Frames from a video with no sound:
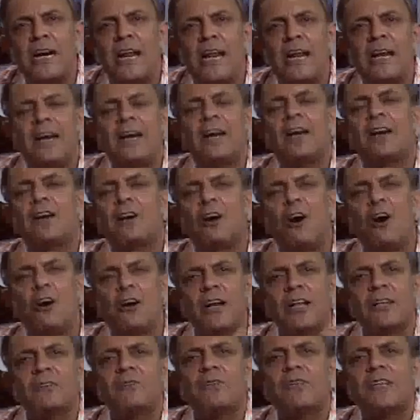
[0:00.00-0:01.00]
and in
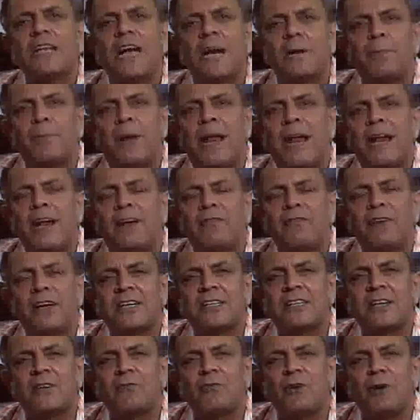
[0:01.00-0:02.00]
accordance with that plan of
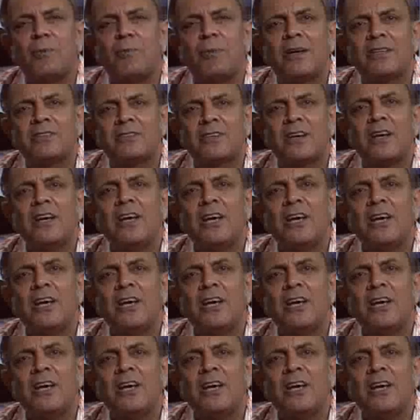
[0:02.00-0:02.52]
action, we must